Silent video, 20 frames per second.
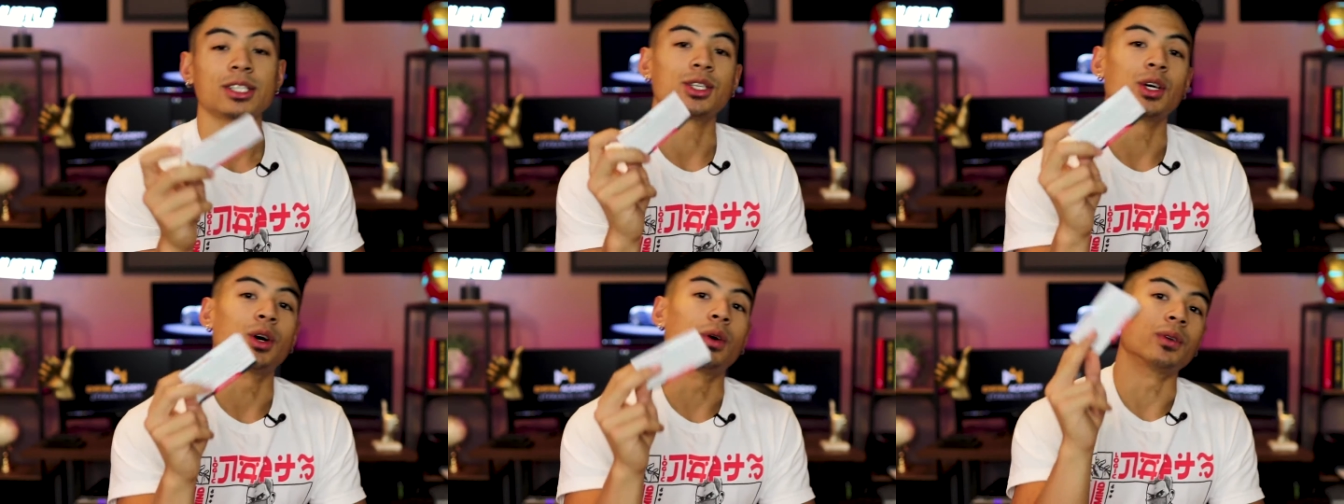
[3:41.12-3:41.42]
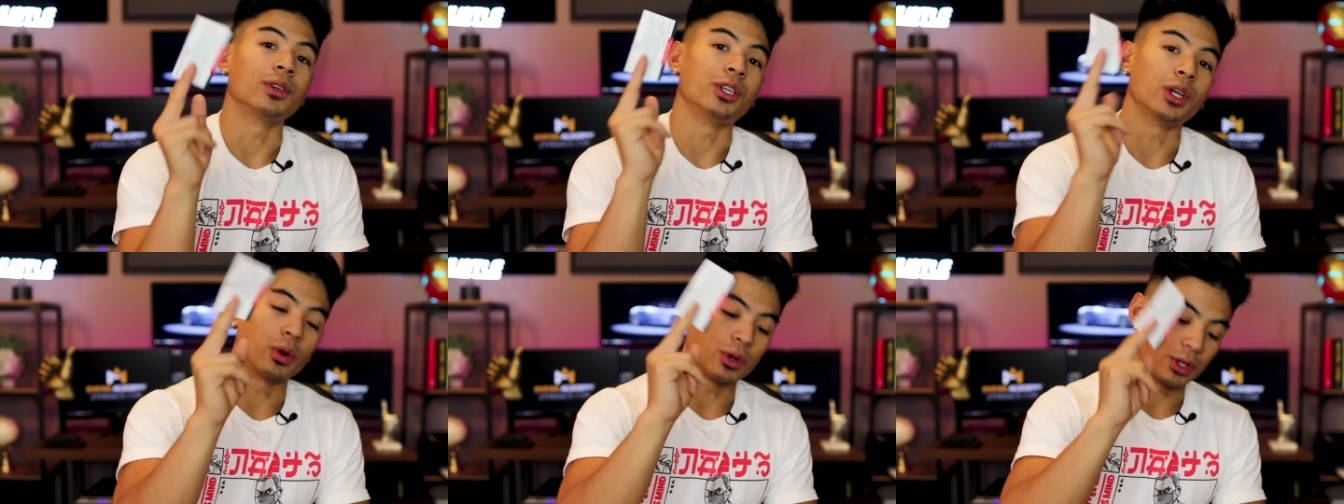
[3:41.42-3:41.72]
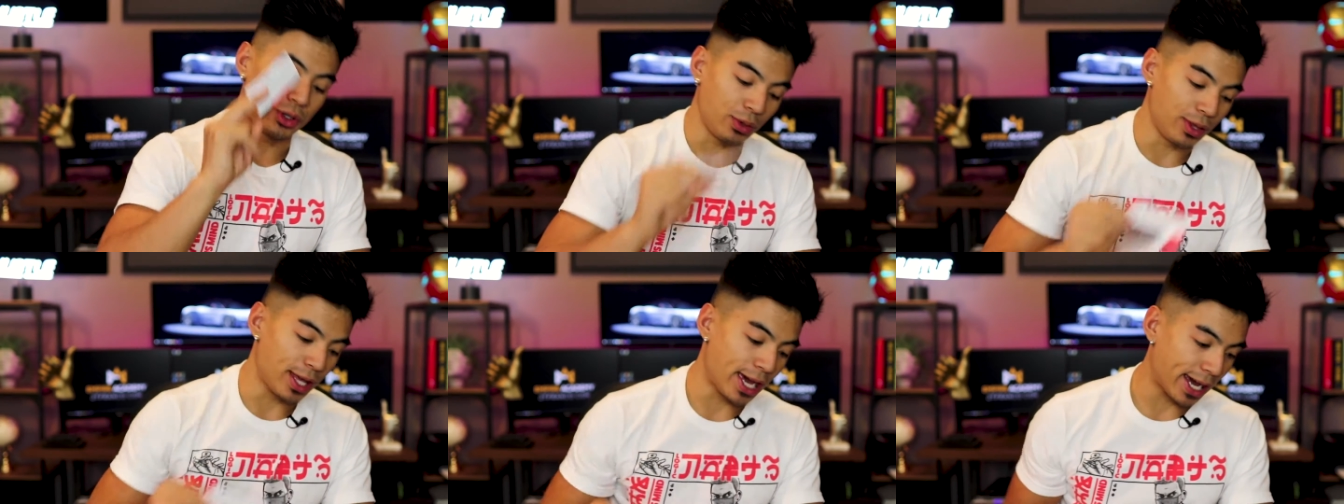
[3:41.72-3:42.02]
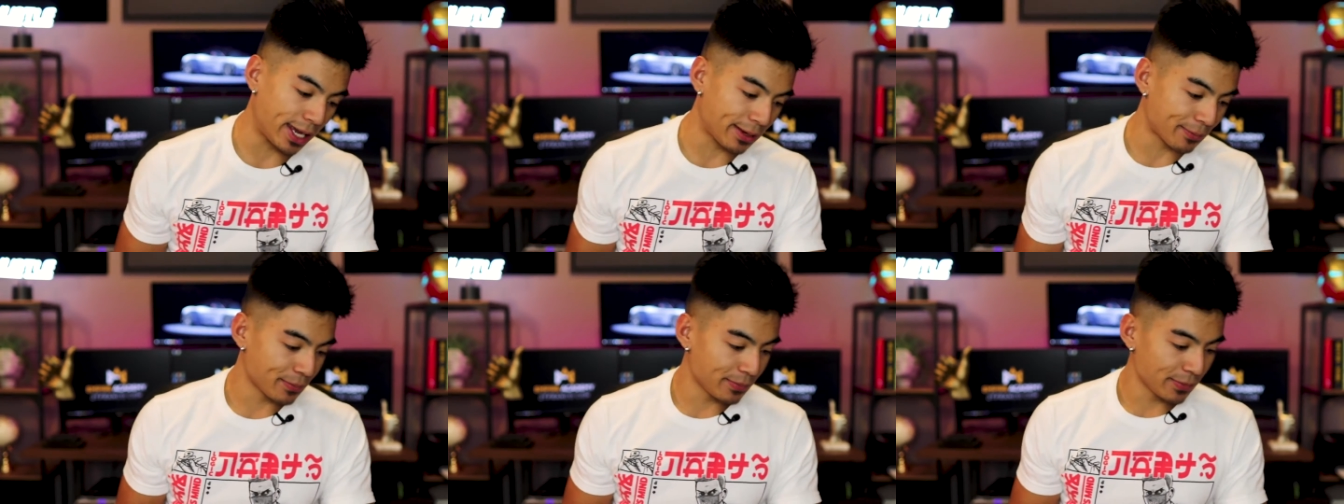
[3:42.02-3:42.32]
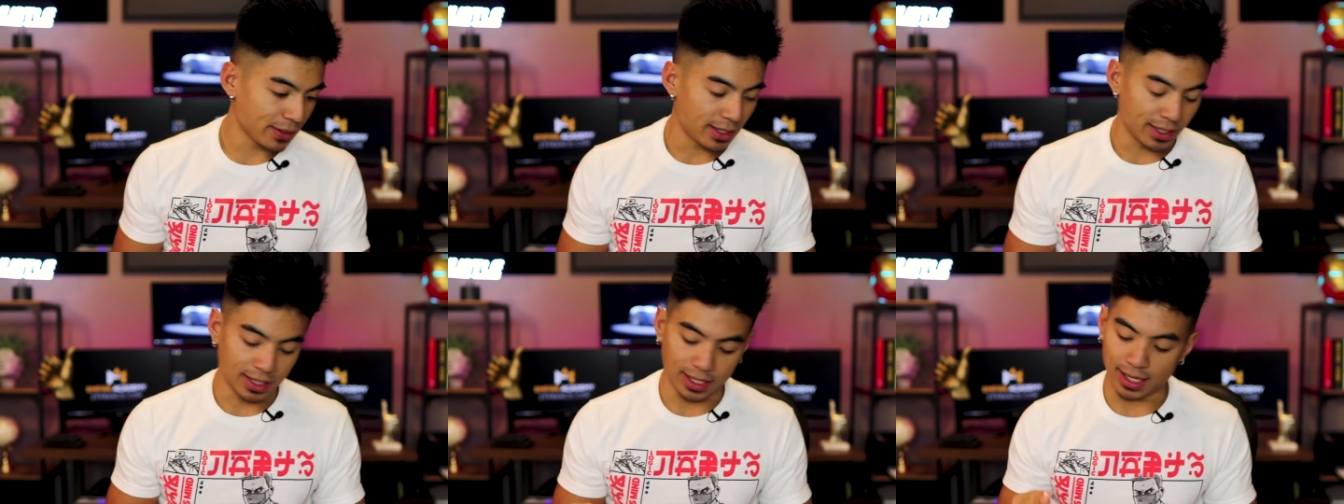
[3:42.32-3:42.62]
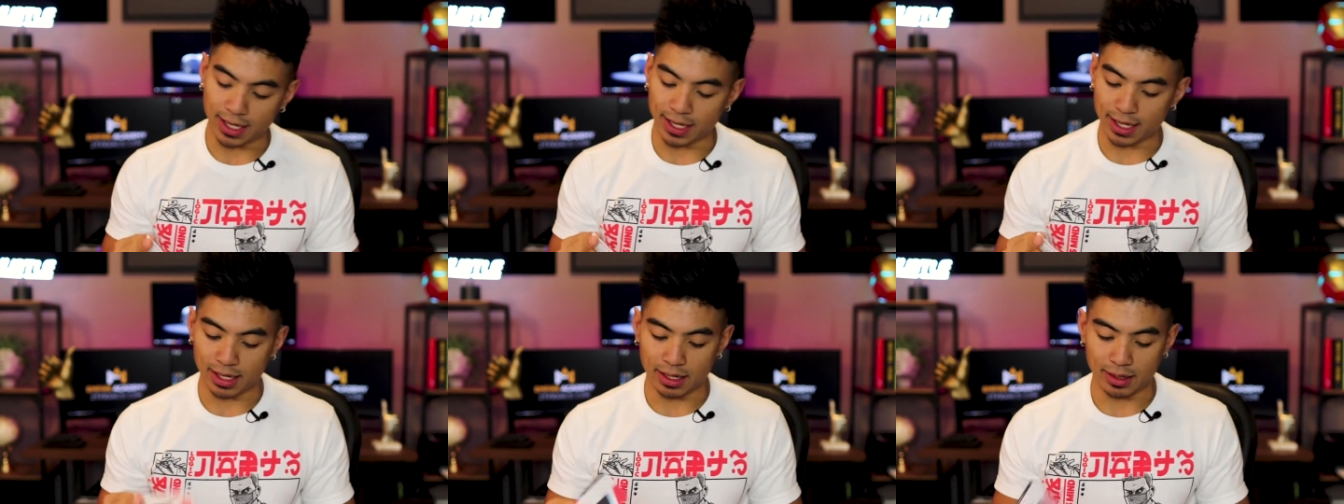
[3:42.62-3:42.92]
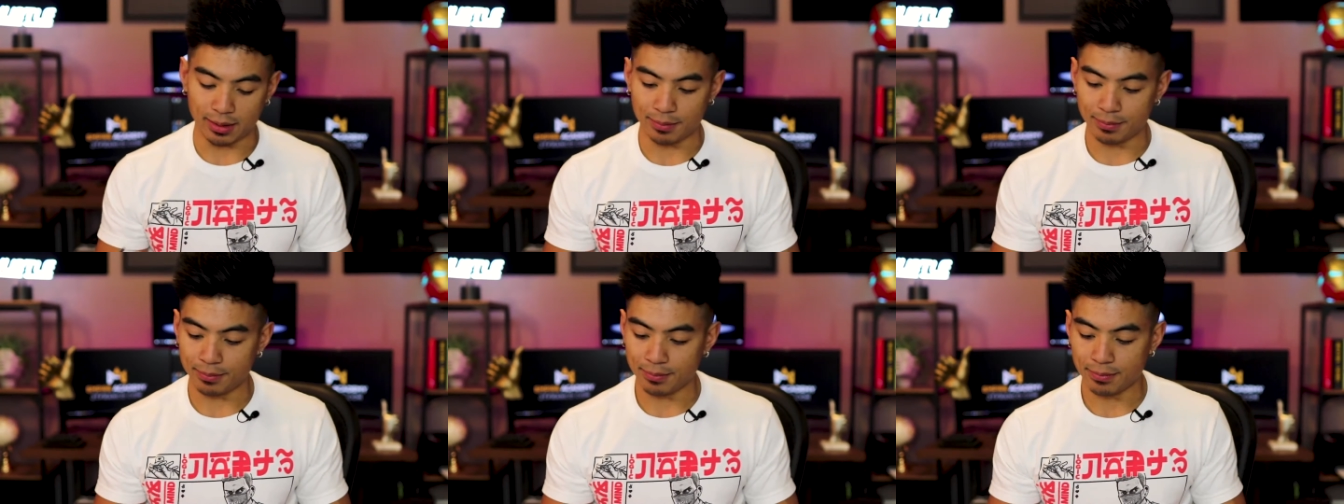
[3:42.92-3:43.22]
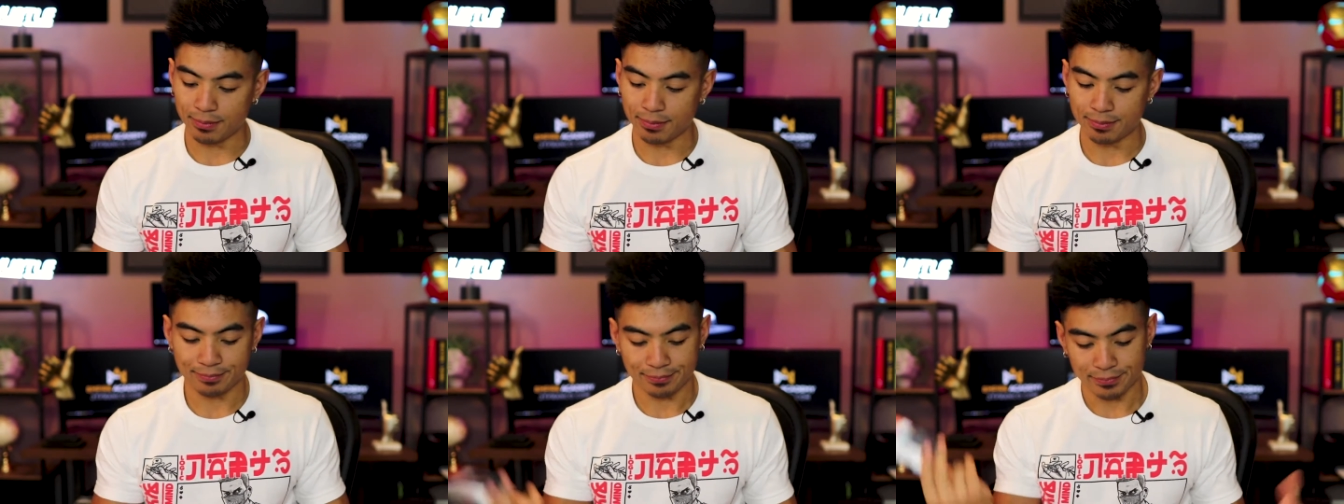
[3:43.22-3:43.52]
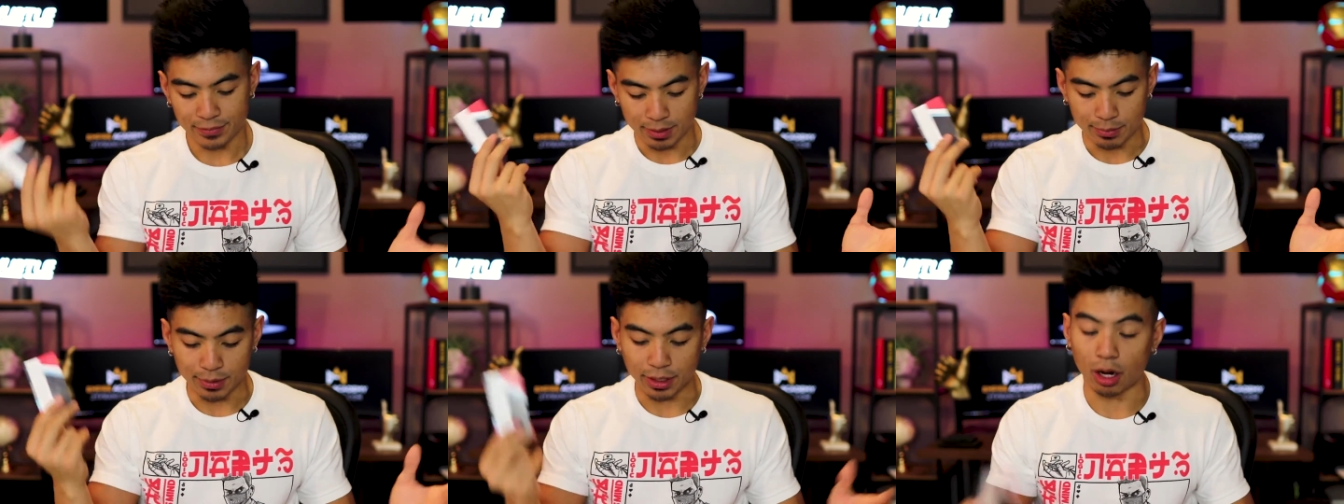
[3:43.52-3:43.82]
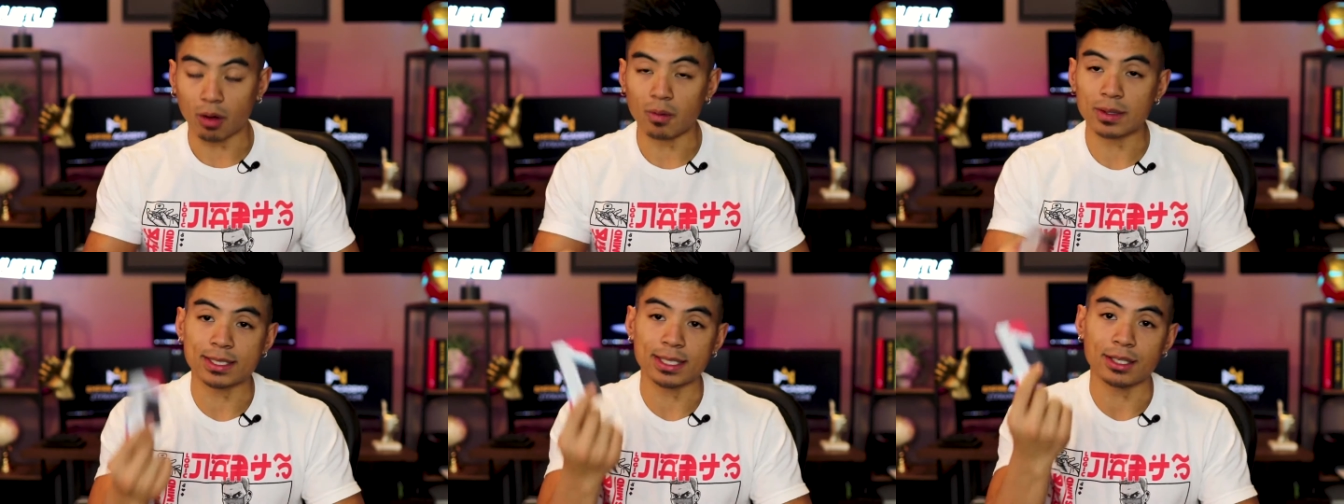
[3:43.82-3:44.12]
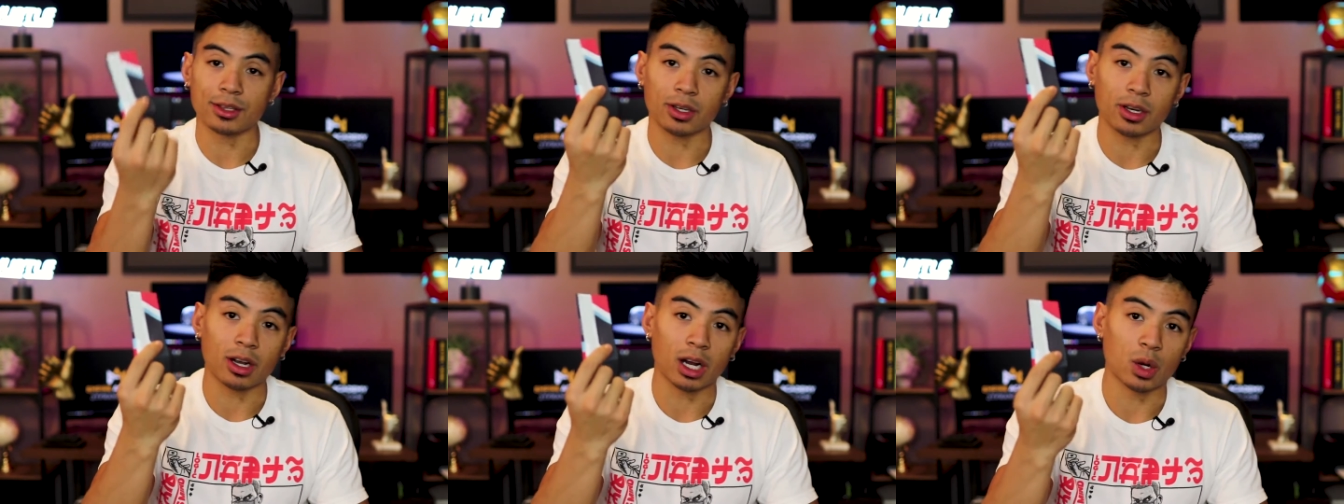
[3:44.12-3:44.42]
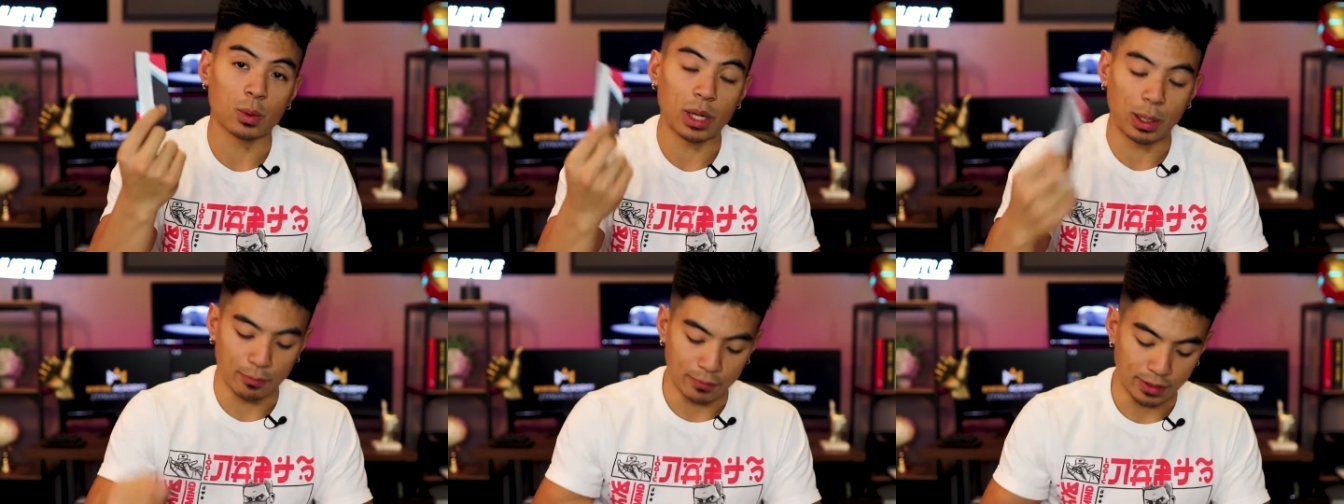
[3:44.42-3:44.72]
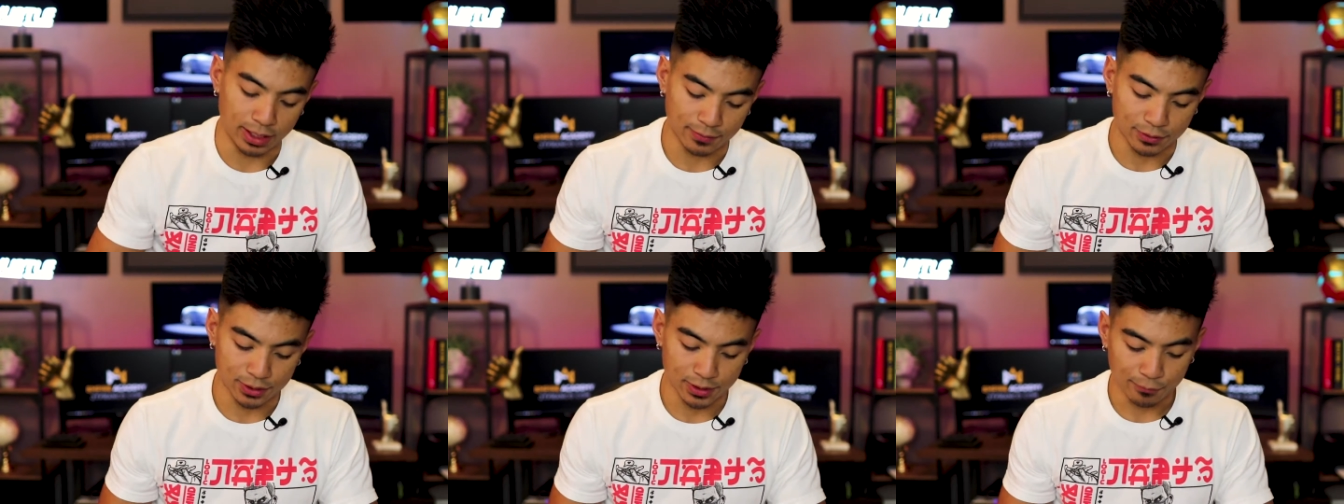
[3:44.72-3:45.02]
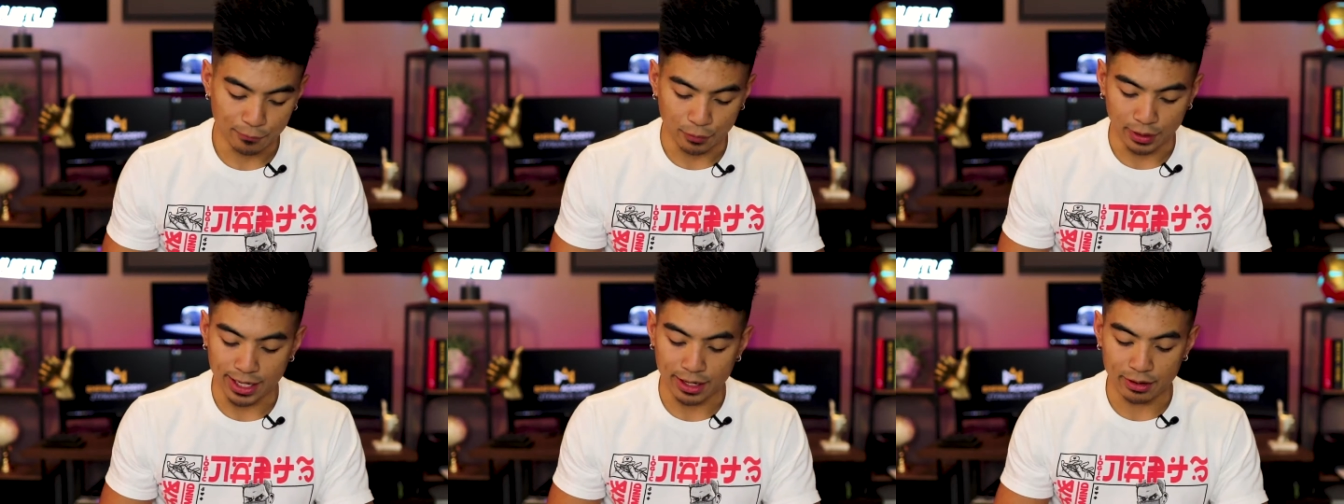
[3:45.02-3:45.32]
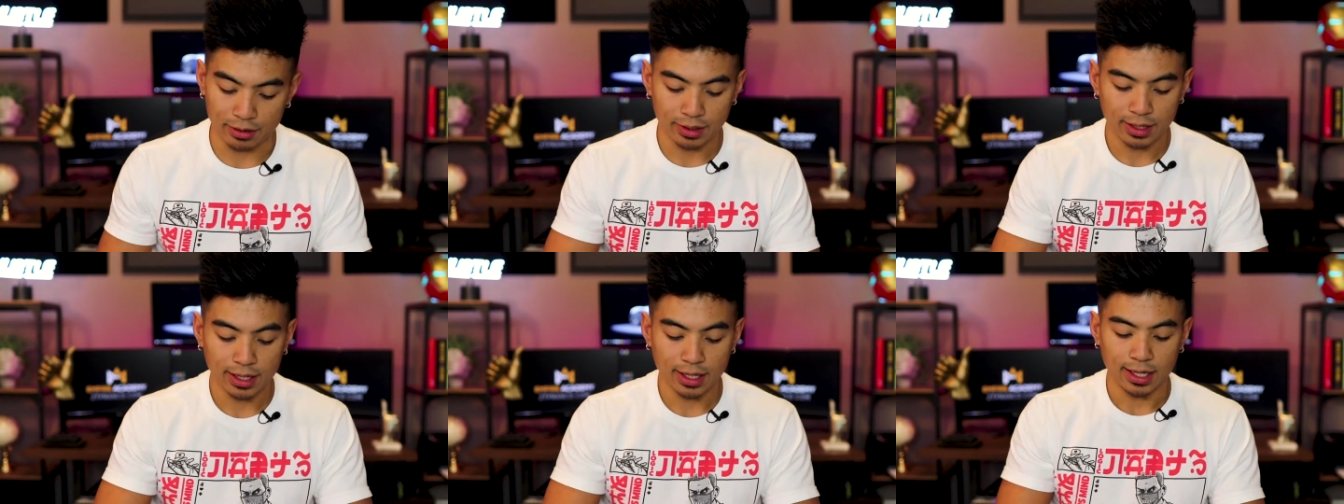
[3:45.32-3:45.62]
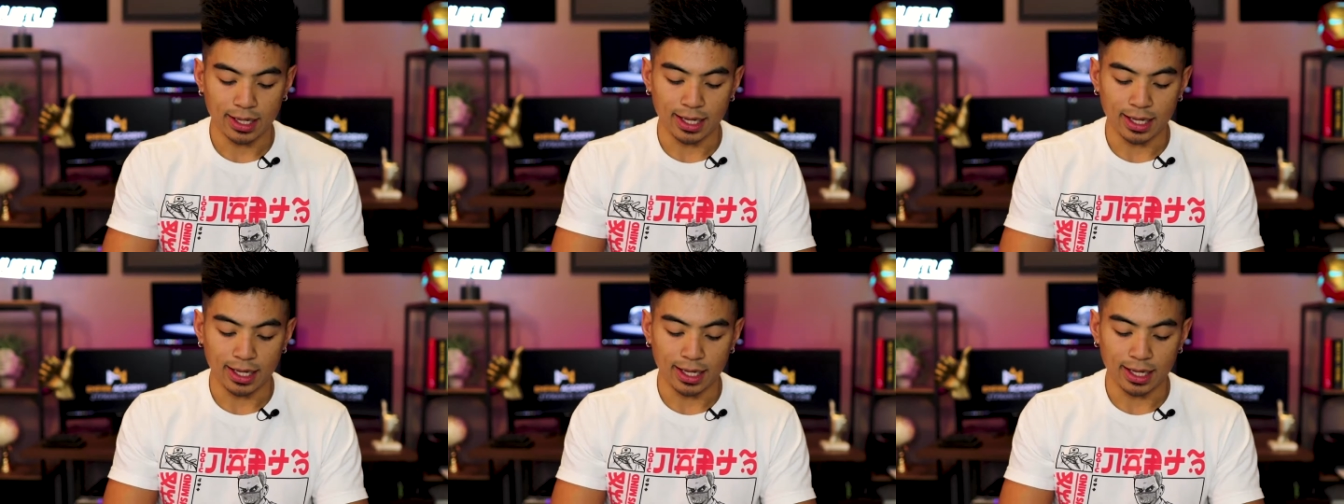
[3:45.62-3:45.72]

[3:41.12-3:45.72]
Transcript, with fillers: So don't do that. Um, but obviously they got away with it for now.